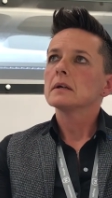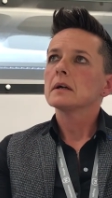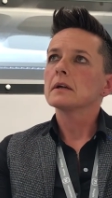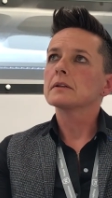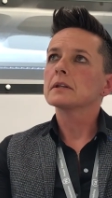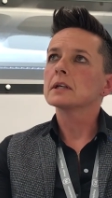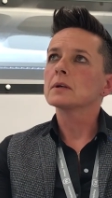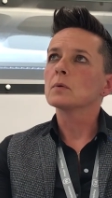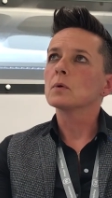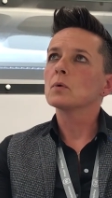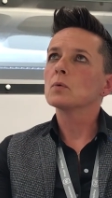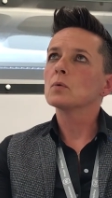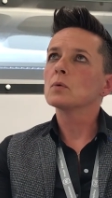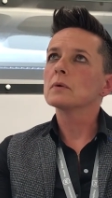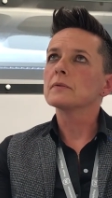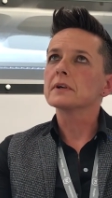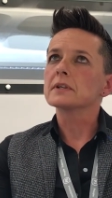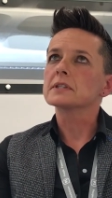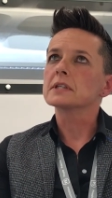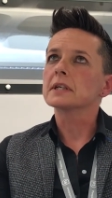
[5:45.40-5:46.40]
I think all
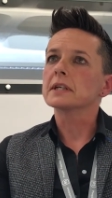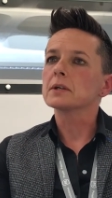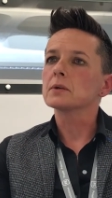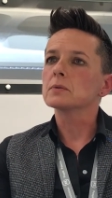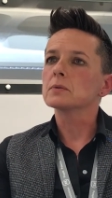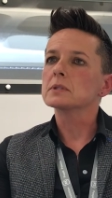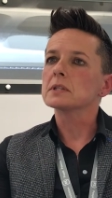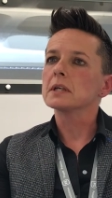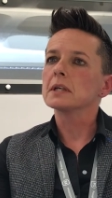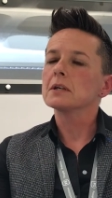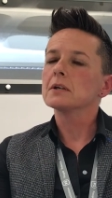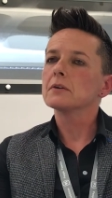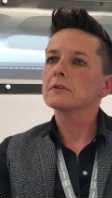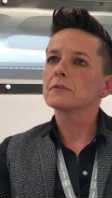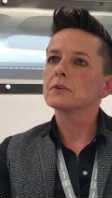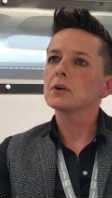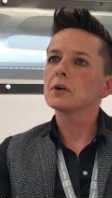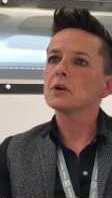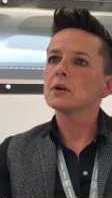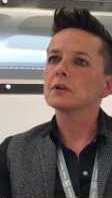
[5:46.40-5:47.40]
of us are guilty
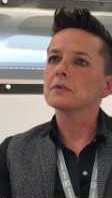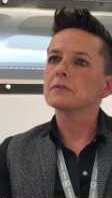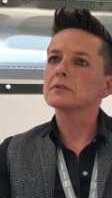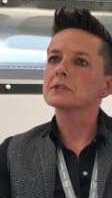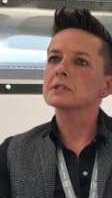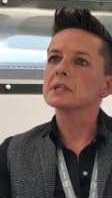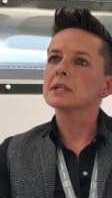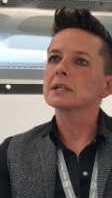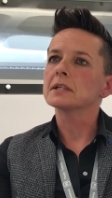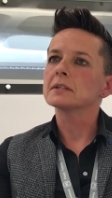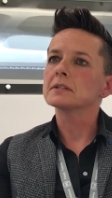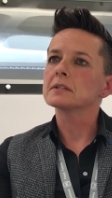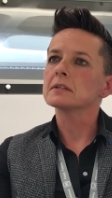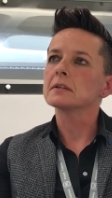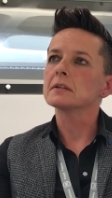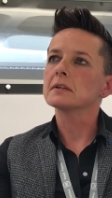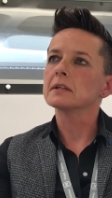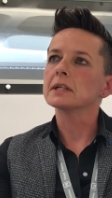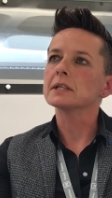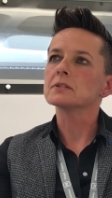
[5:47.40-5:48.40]
of kind of sticking to
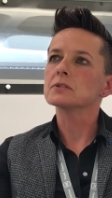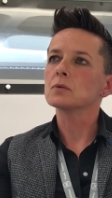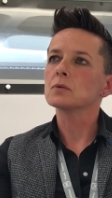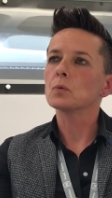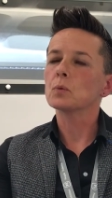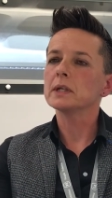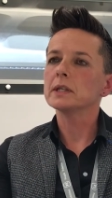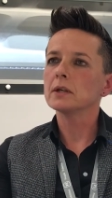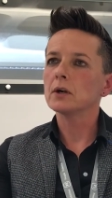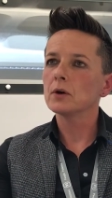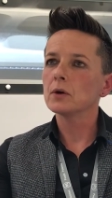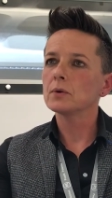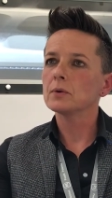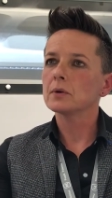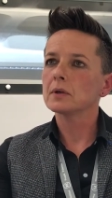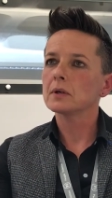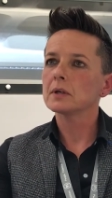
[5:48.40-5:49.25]
the things that we know,